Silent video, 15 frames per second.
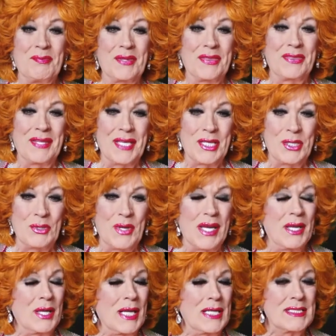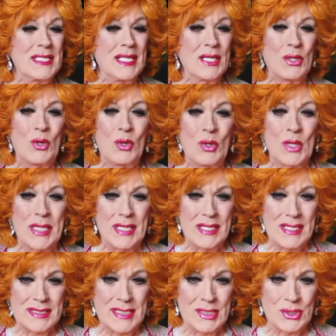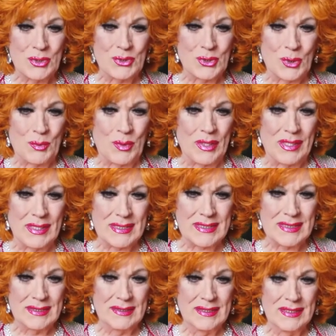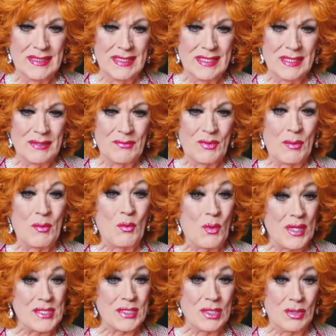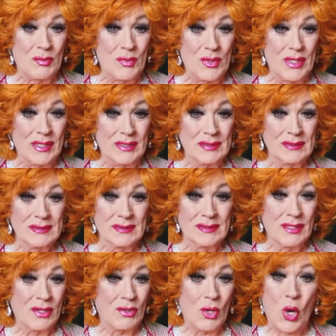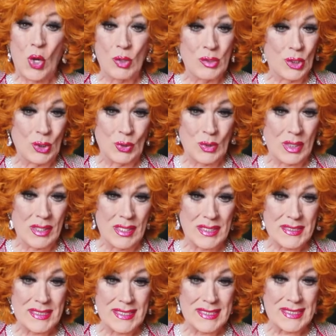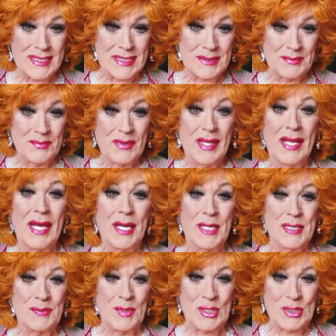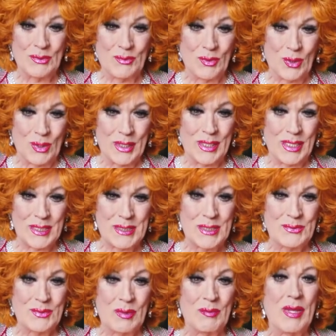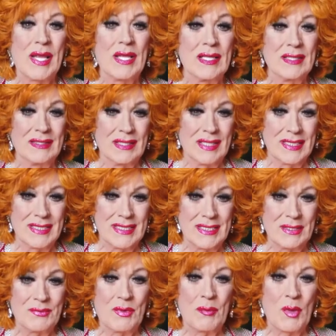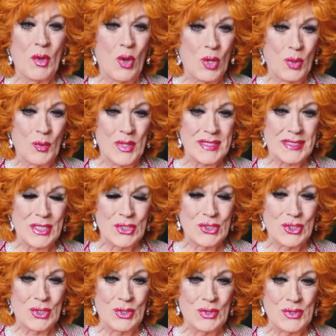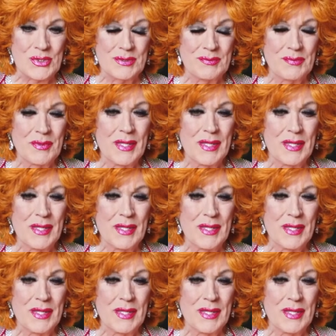But thank you, and I'd like to thank all the artists who took part, from West Cumbria, all the local artists, and especially for all the artists from London, from all the West End shows.